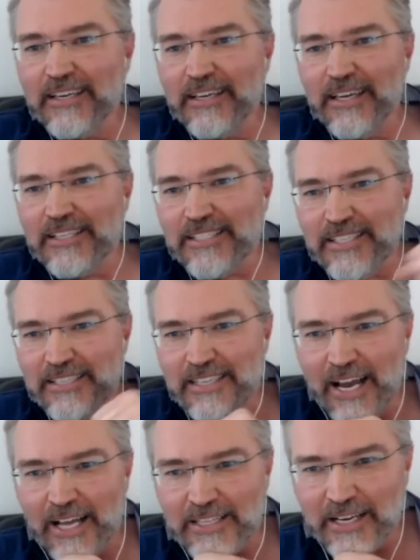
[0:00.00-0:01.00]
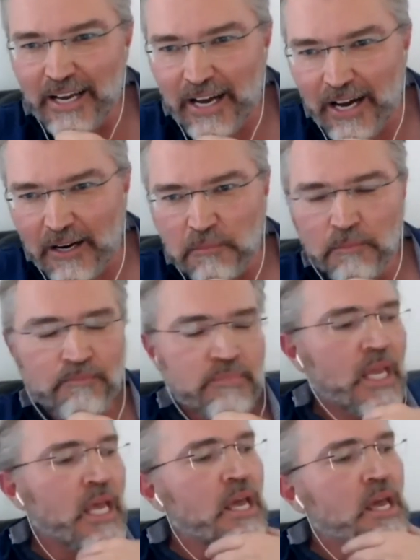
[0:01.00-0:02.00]
it's in the other arm.
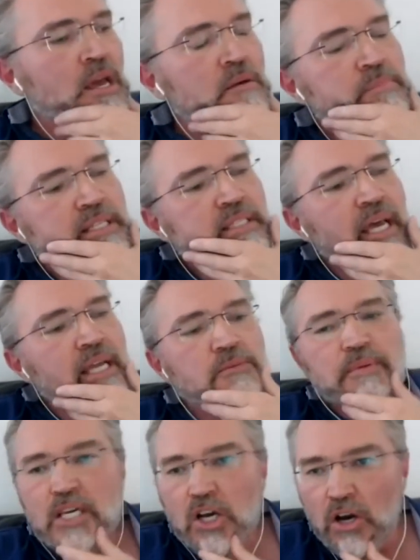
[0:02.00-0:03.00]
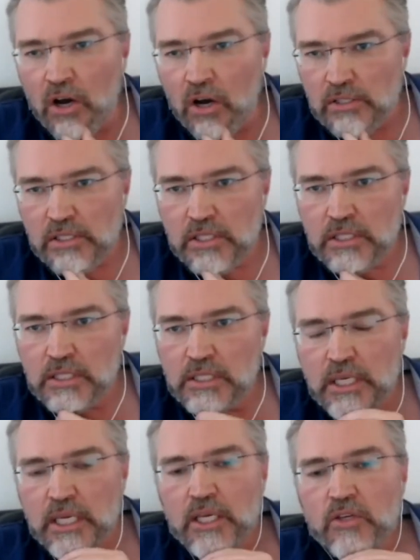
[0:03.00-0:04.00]
But that's because
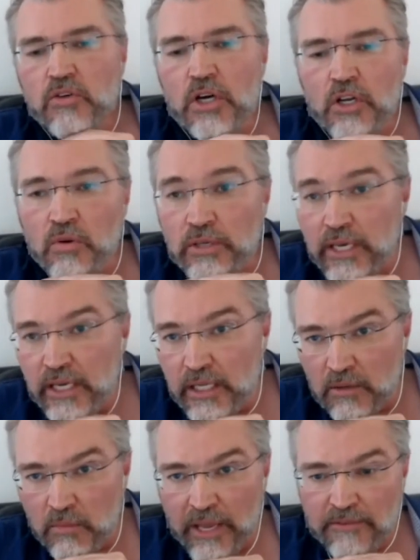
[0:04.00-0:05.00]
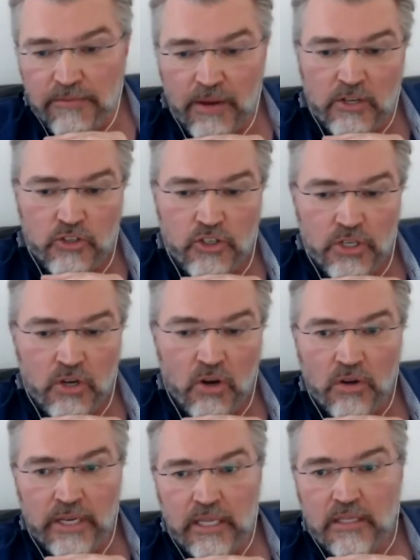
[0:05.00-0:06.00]
you are looking at the wave function
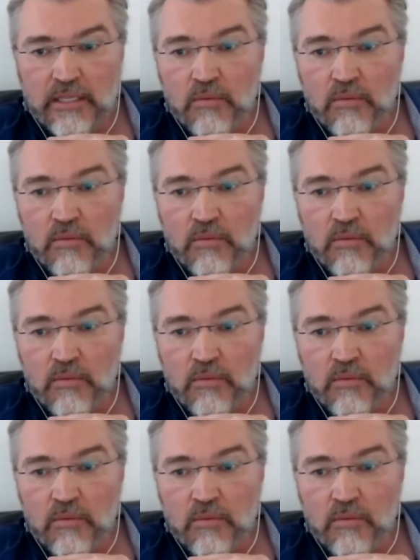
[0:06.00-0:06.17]
only.